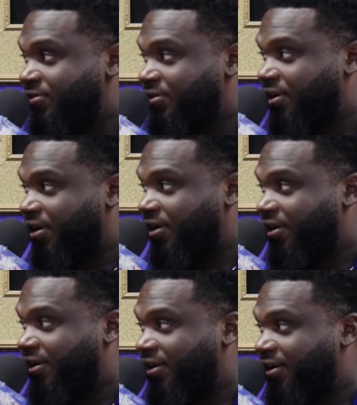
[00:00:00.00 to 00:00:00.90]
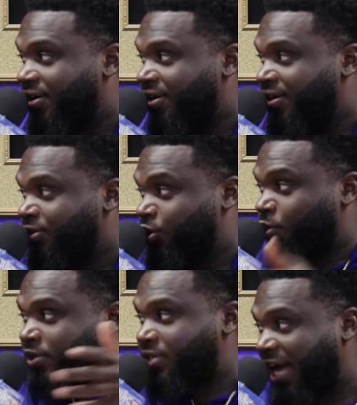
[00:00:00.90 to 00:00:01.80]
uh, uh, uh, do
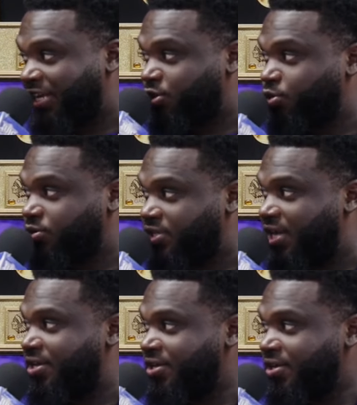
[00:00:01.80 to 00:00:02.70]
what Titus 2 say,